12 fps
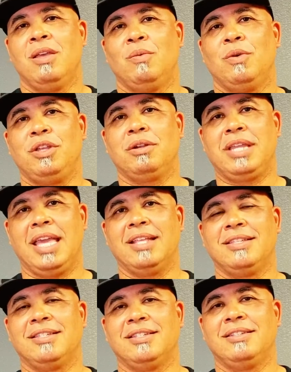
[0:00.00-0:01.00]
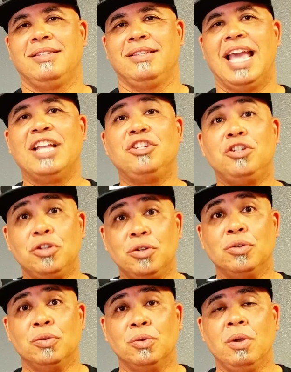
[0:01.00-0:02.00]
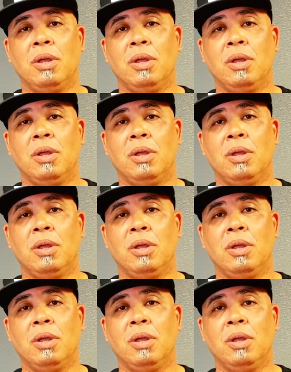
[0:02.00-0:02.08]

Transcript: with your kids as you